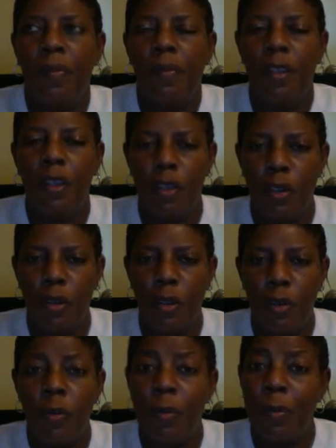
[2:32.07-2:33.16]
the students
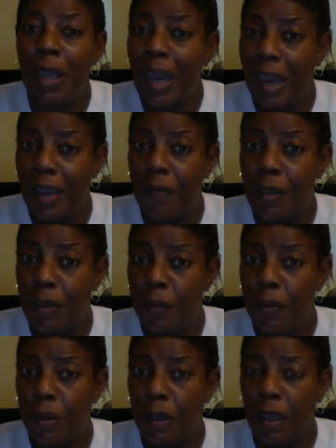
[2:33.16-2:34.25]
would behave
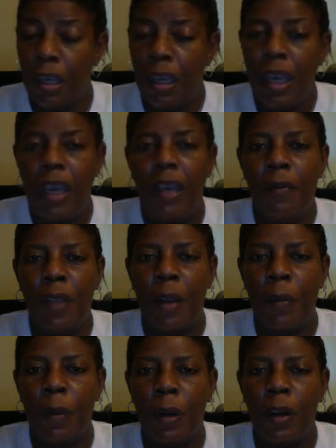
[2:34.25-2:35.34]
differently if they
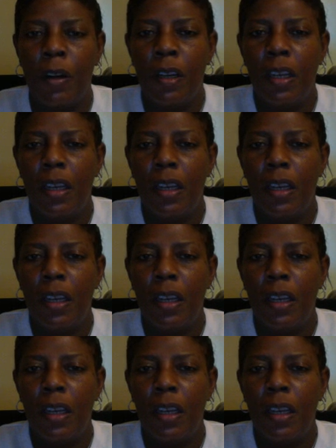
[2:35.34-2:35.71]
were